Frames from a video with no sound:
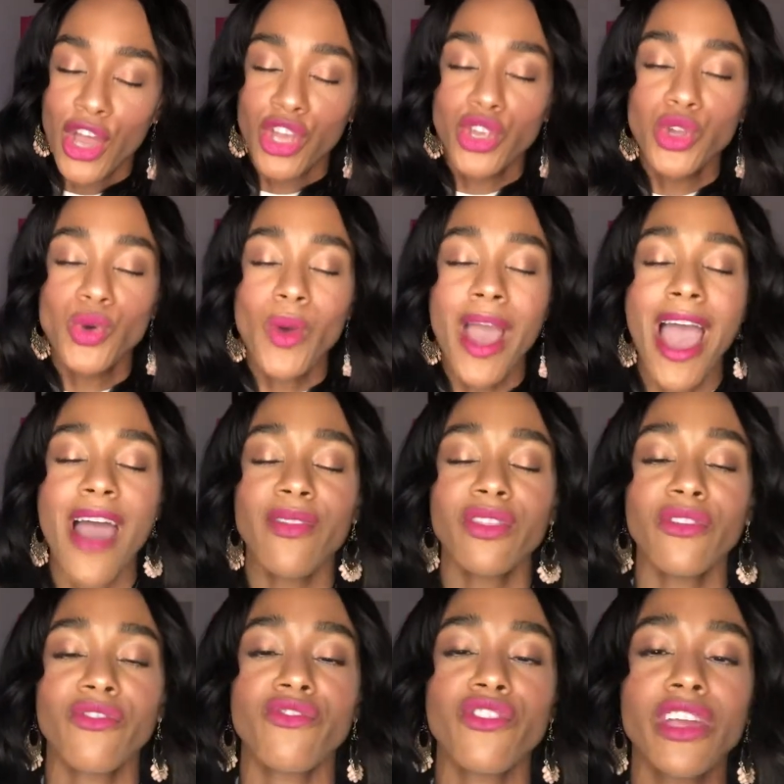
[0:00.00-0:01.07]
You have
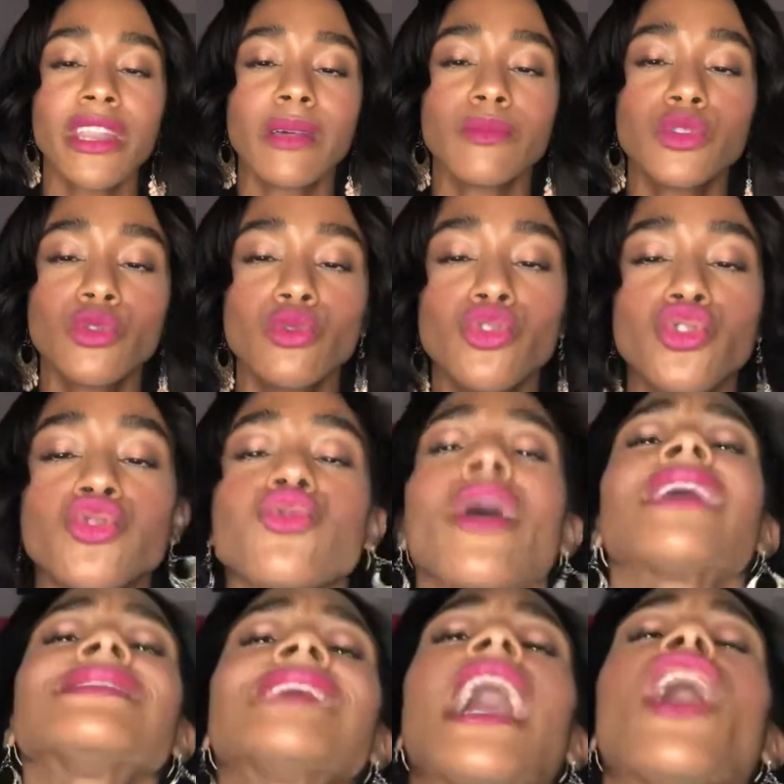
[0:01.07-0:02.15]
the freedom to
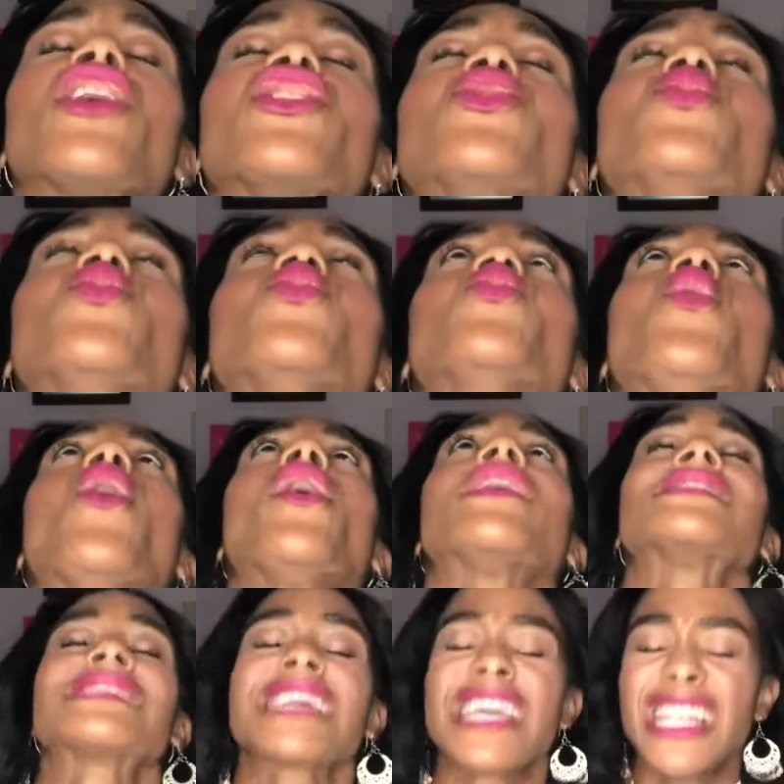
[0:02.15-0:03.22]
dress how you
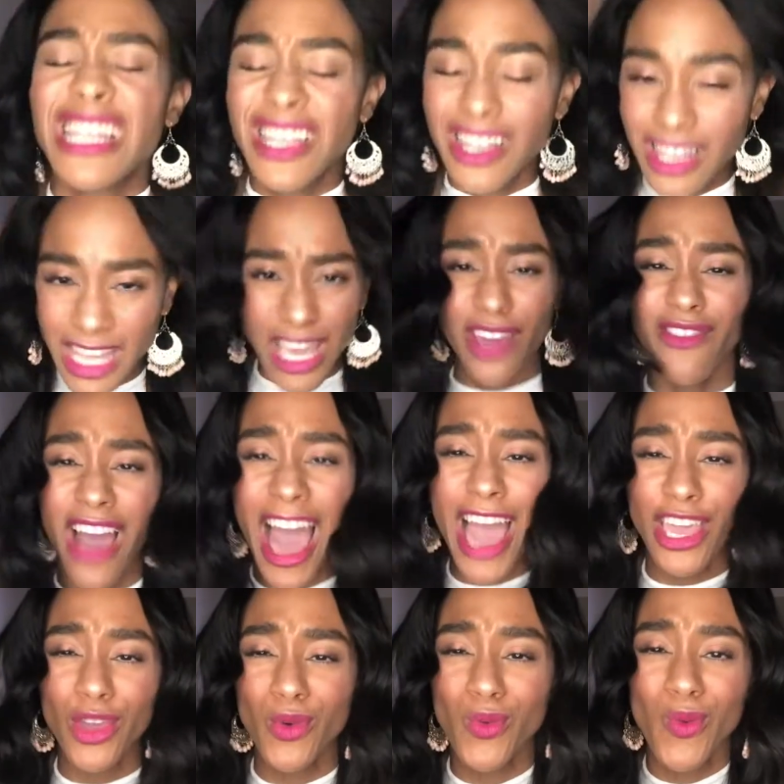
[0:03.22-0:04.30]
want and live how
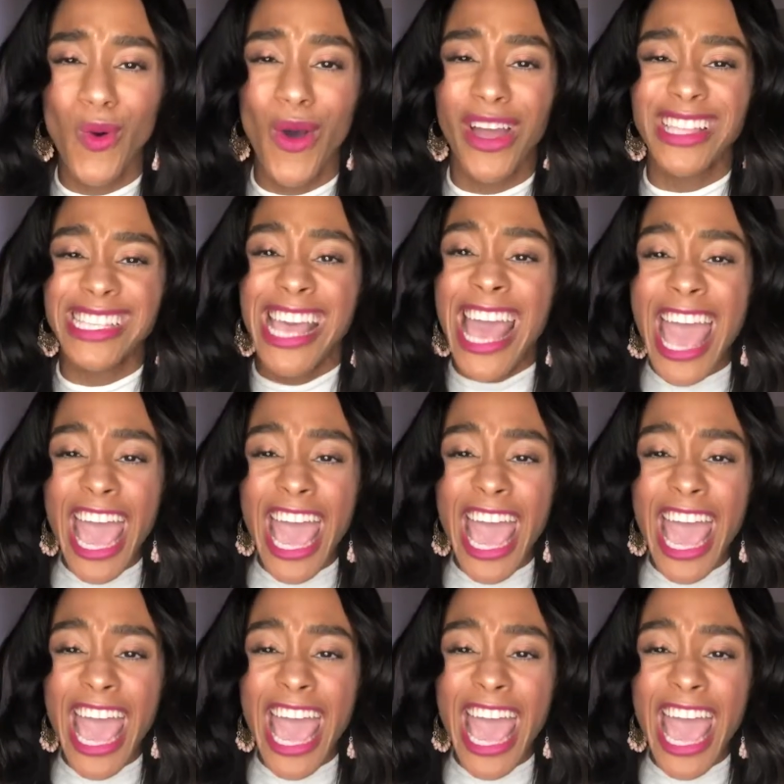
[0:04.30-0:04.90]
you want.